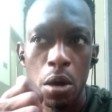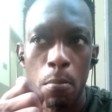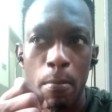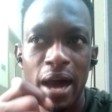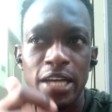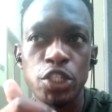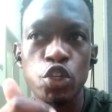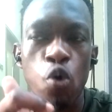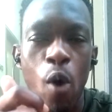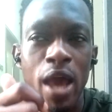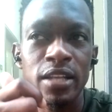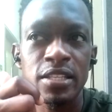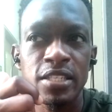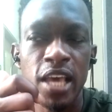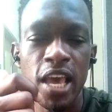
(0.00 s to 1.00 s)
Mark
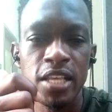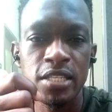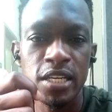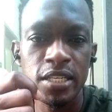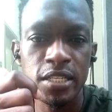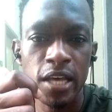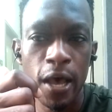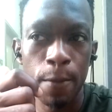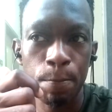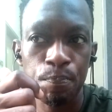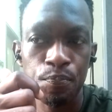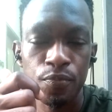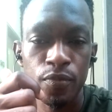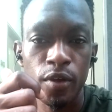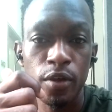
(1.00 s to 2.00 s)
Twain says that
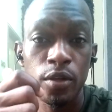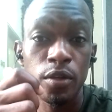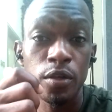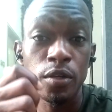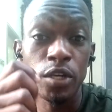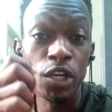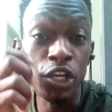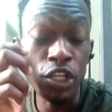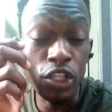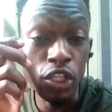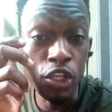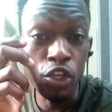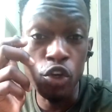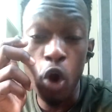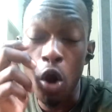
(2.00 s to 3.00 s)

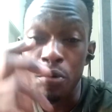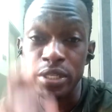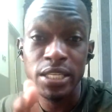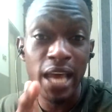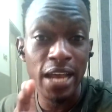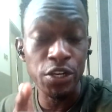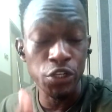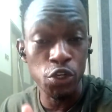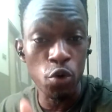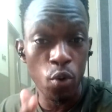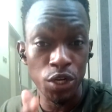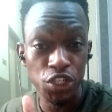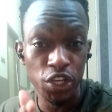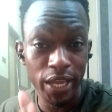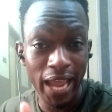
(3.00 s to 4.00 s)
you always got to do
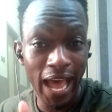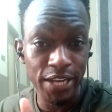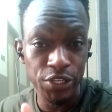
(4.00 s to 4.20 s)
what you got